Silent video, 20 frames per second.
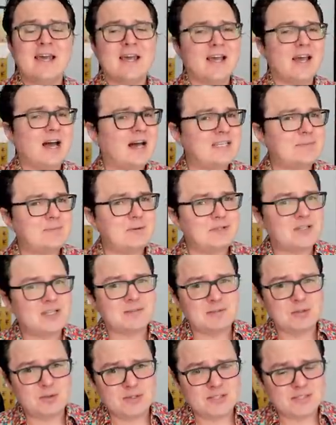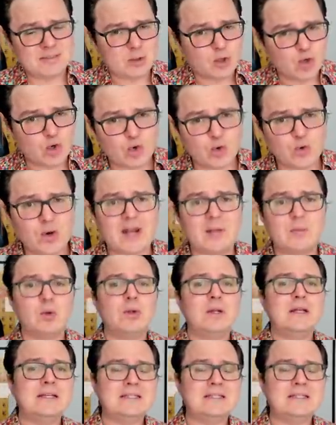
Cosmos has been doing some incredible